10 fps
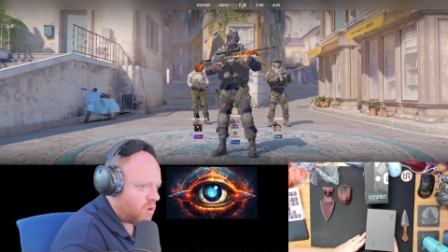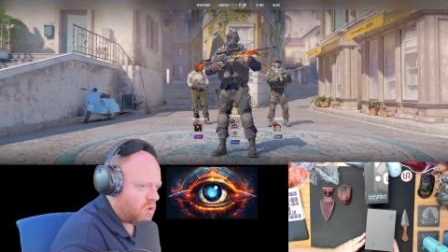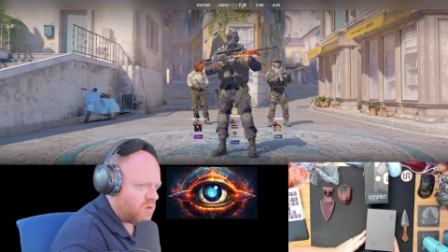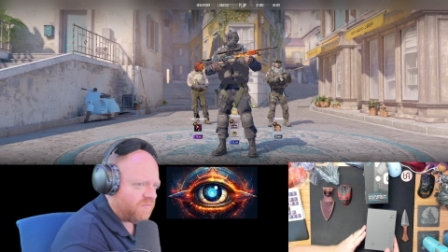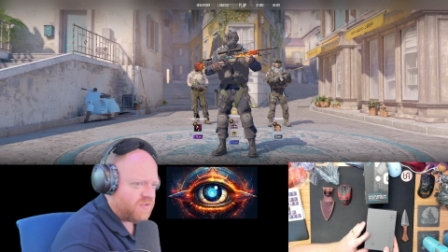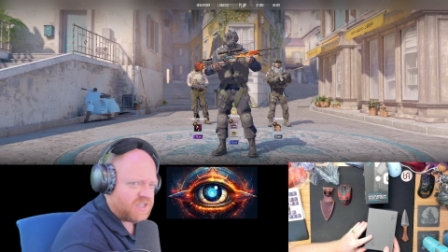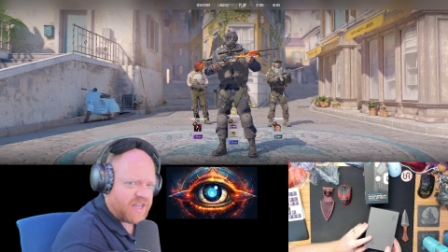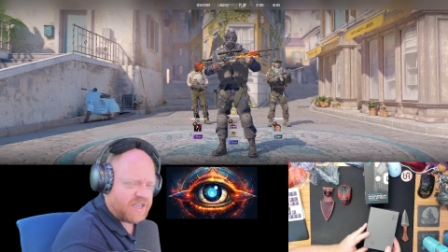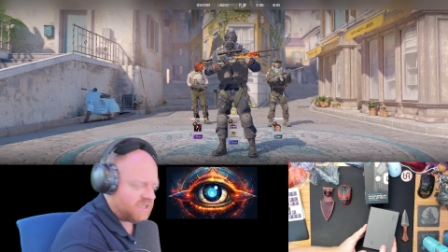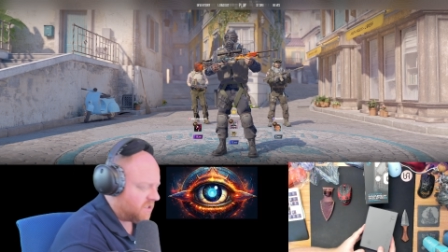Ooh, it's
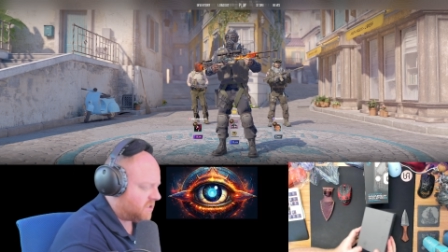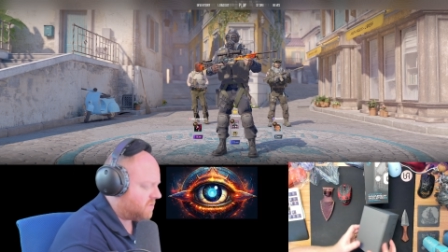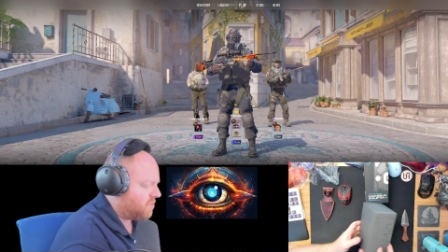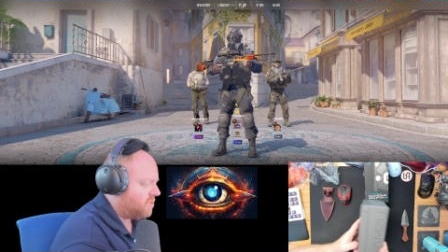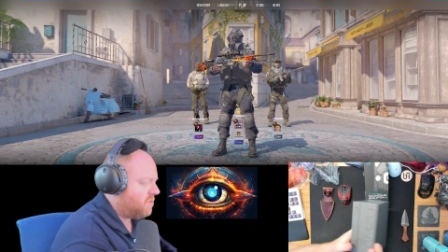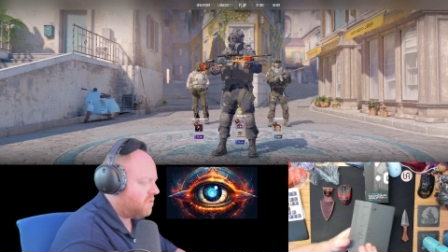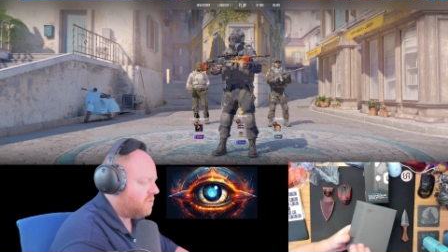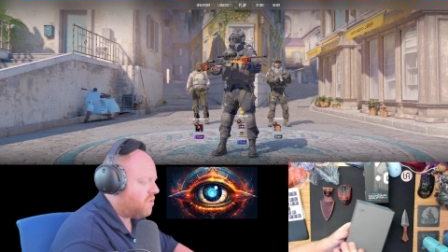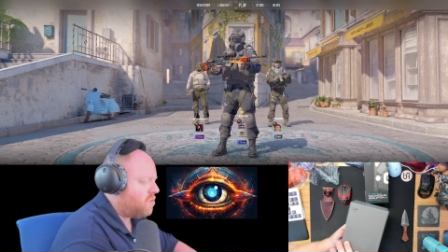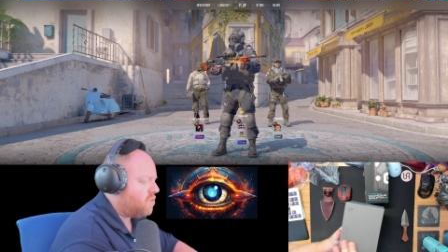nice and smooth. Ooh,